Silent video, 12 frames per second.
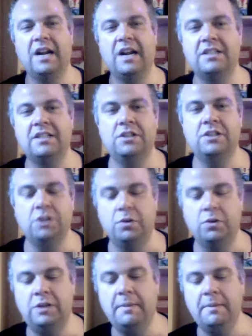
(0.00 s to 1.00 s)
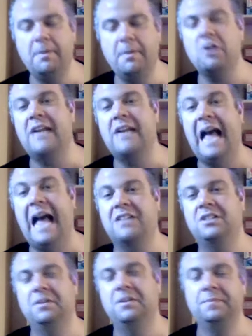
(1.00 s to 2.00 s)
nice. So tell me about your
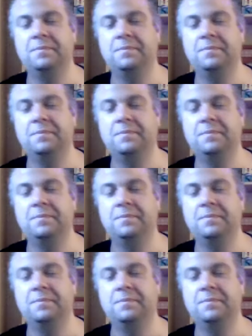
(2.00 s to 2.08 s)
cast.